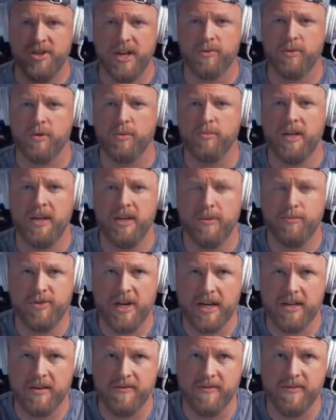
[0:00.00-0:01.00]
in general being
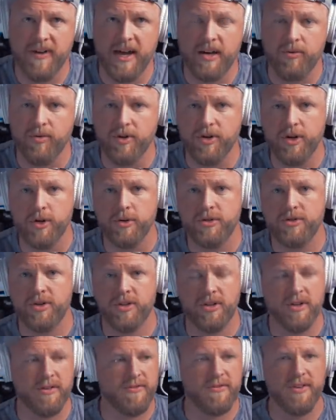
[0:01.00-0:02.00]
objectified, reduced
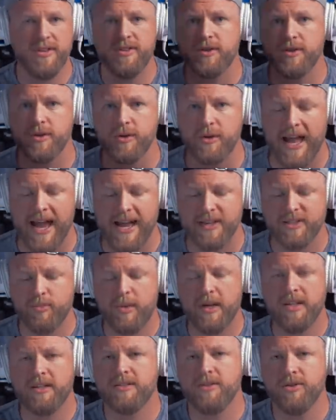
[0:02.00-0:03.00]
to their physical
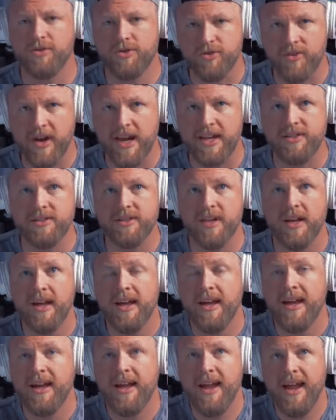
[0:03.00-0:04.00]
aspects, their traits.
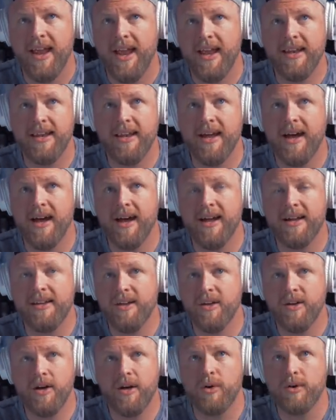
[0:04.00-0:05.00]
And, uh,
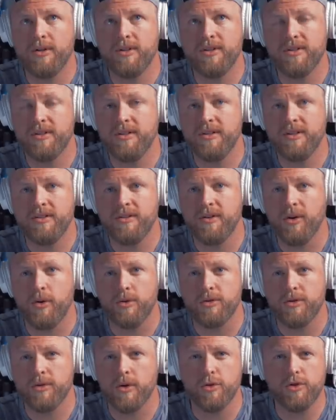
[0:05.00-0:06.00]
you know, it's this
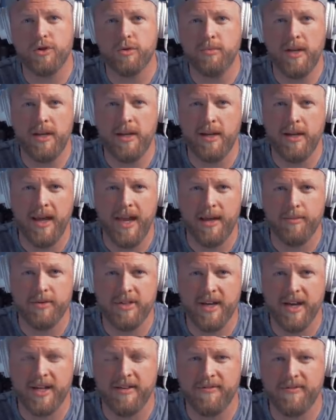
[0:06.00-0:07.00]
whole social media game
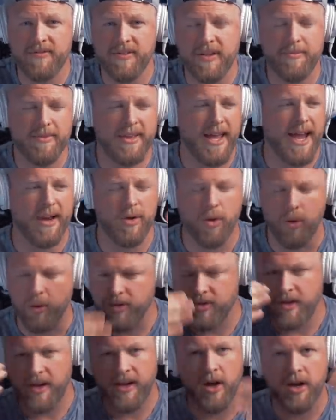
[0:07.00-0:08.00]
has kind of flipped that whole
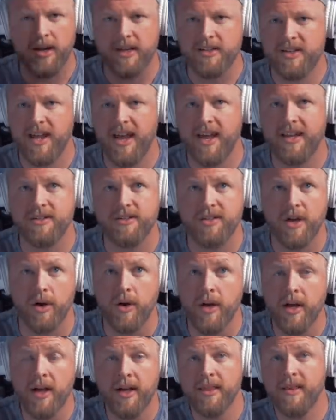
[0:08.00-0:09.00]
thing on its head.
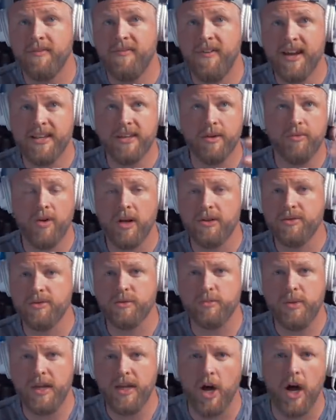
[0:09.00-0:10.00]
So the fact that
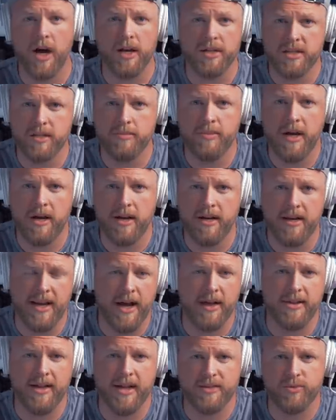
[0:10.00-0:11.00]
Russell's being honest about it and
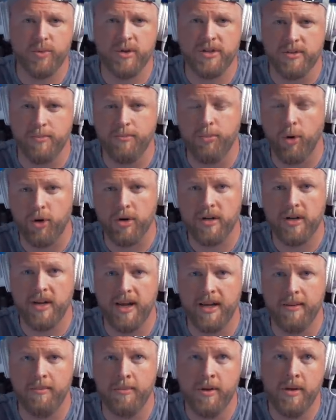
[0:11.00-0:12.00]
how that's what's important to
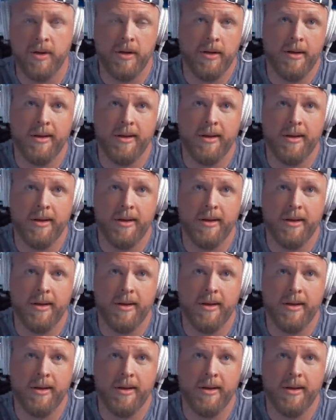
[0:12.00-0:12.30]
him,